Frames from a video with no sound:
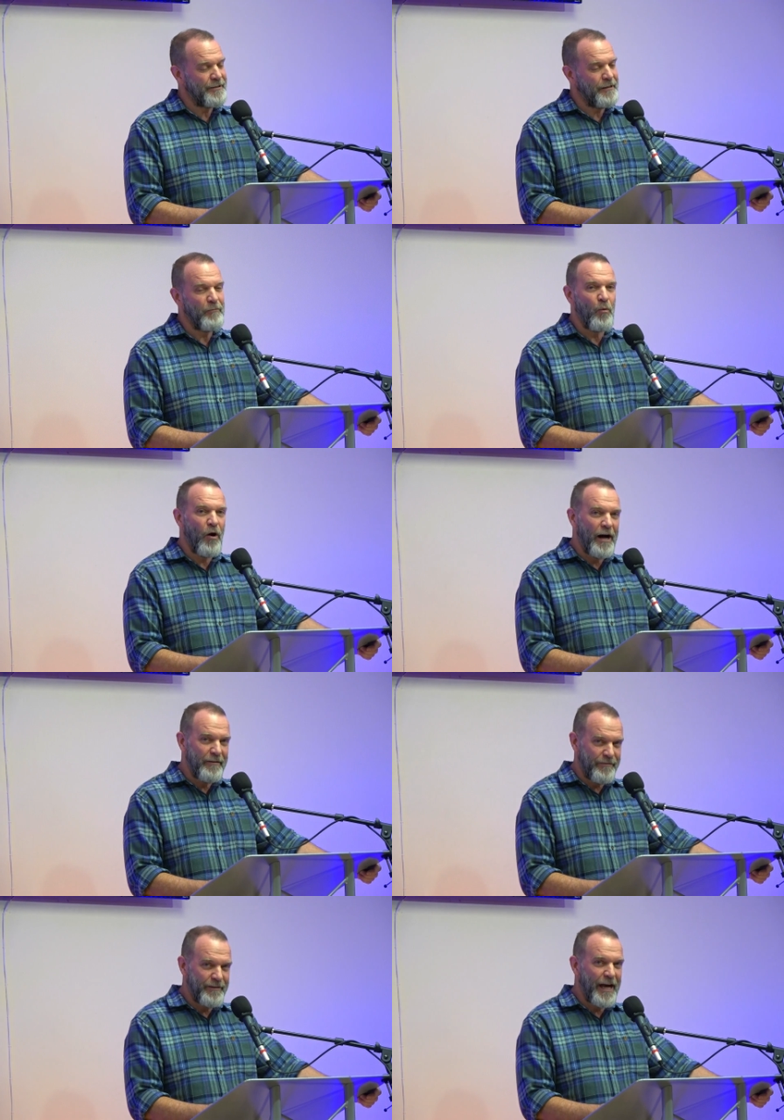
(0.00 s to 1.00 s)
Uh, my
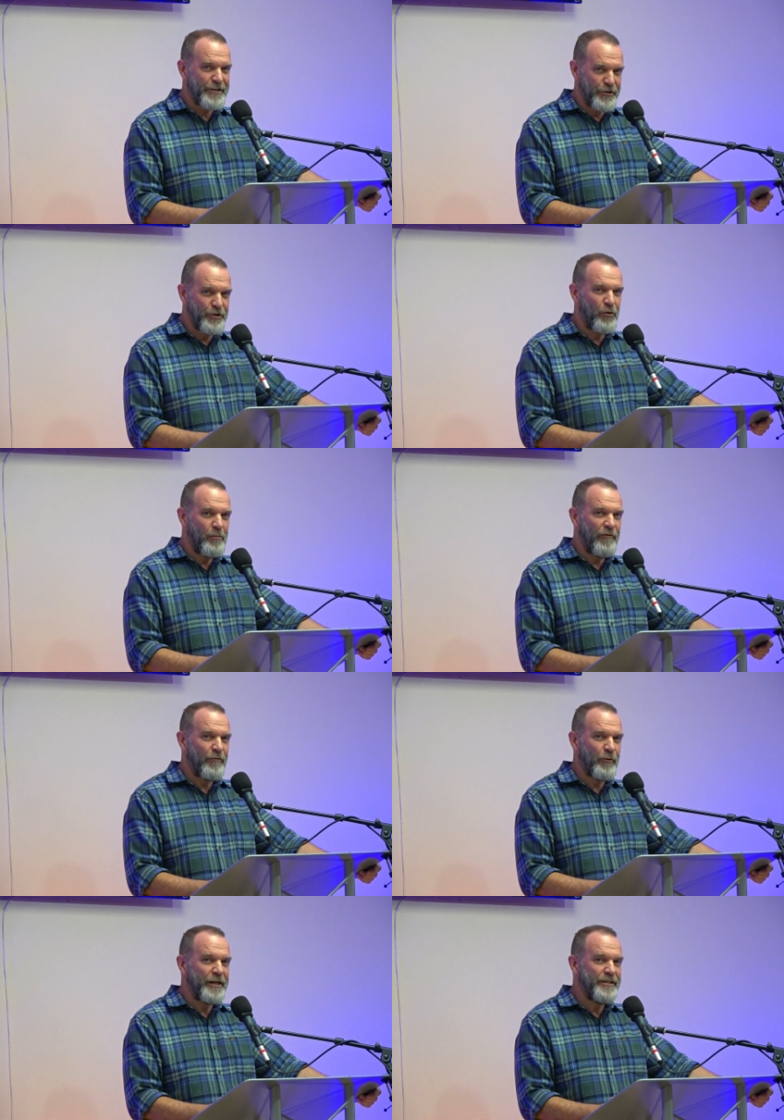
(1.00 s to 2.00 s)
wife got to know him
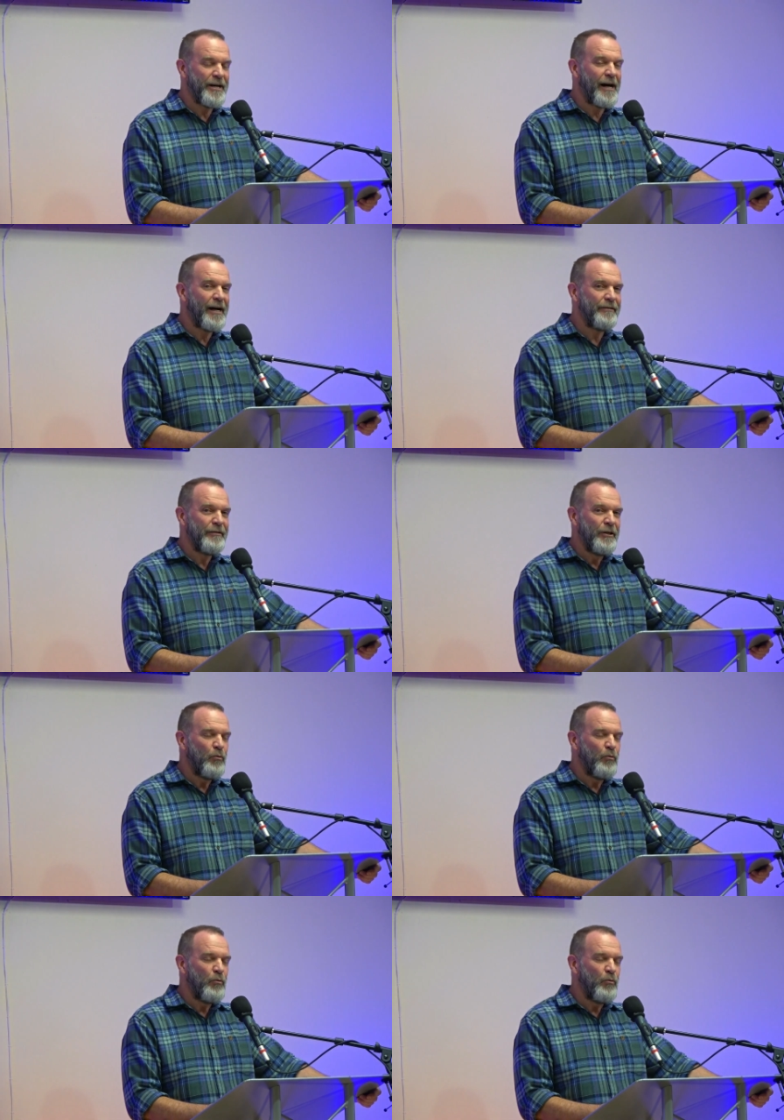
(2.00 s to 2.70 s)
before he died.